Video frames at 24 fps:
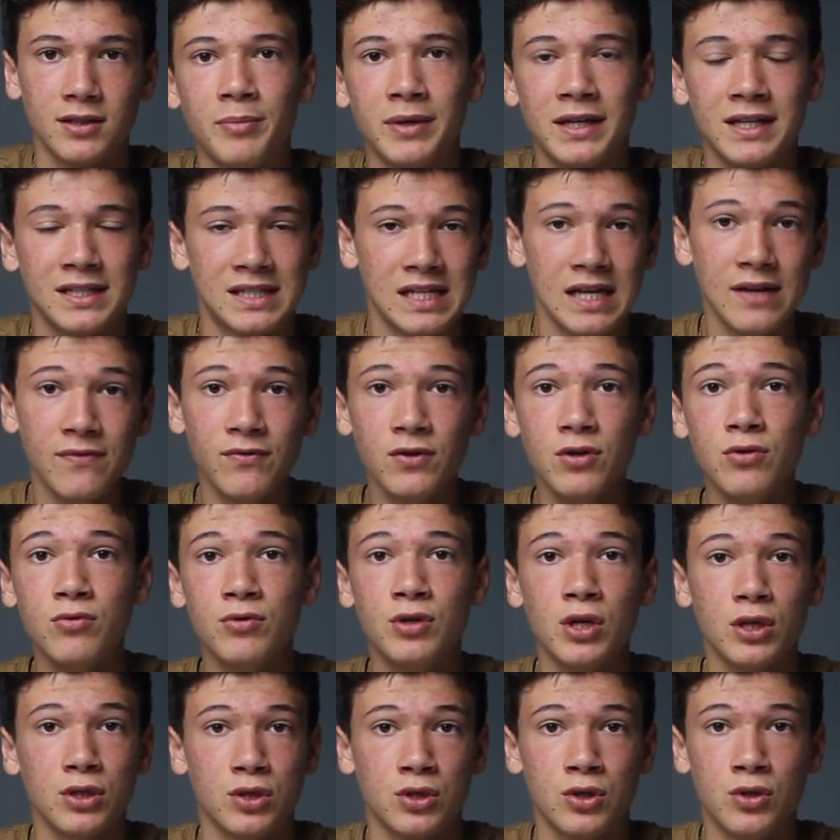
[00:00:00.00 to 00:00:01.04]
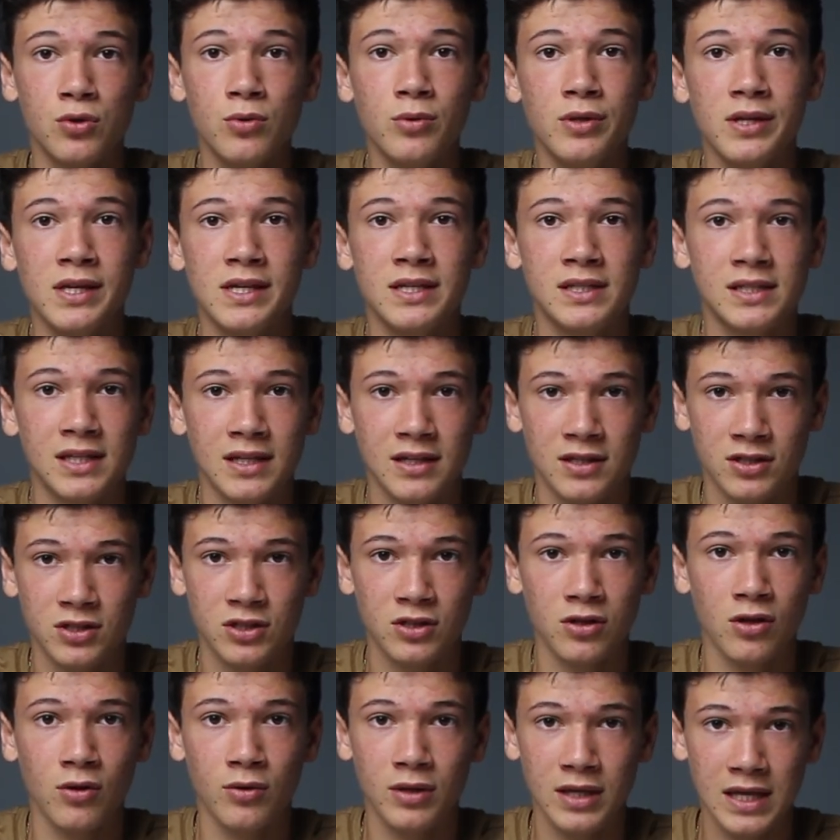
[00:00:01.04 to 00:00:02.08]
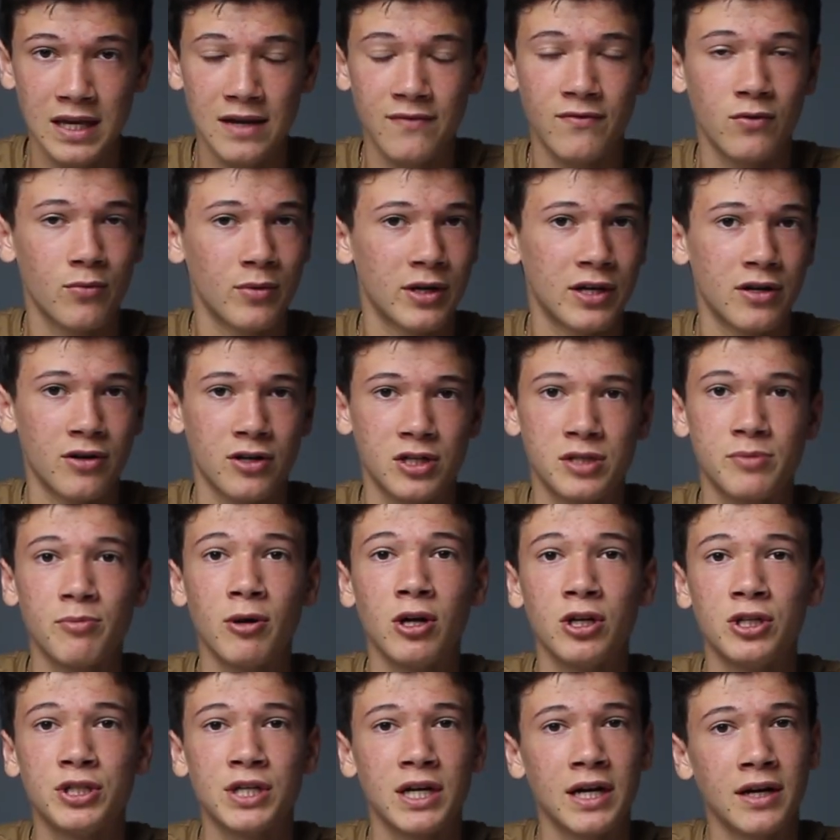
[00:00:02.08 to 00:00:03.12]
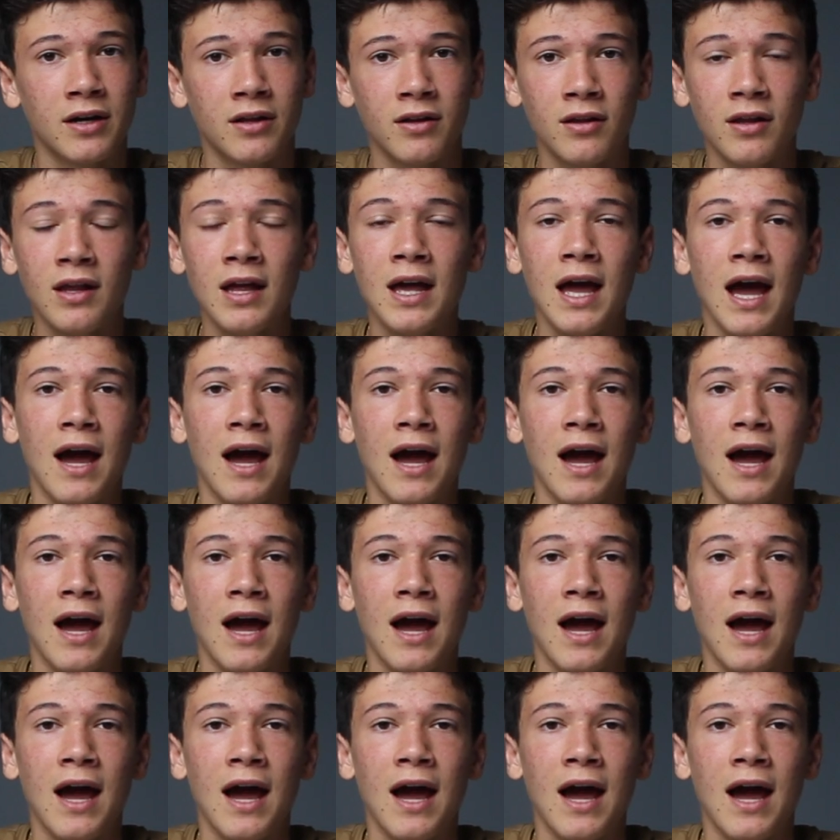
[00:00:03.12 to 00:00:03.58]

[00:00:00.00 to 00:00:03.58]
Because if you just do these things slowly, even when you're a small channel,